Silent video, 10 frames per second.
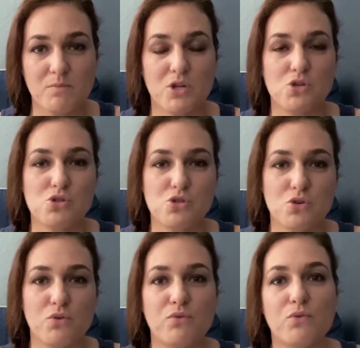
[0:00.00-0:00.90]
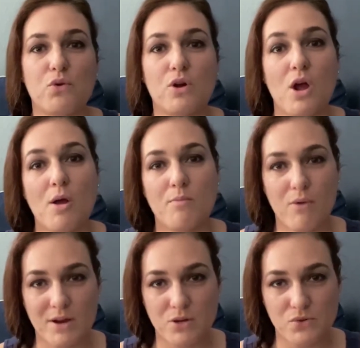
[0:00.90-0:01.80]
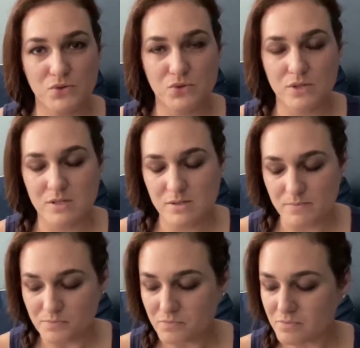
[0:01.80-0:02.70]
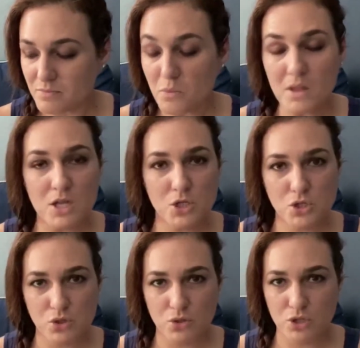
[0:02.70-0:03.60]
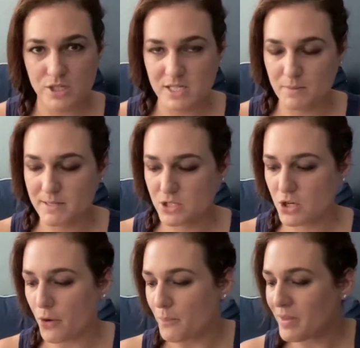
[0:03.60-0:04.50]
but you do for brand new students. So good tidbit to know.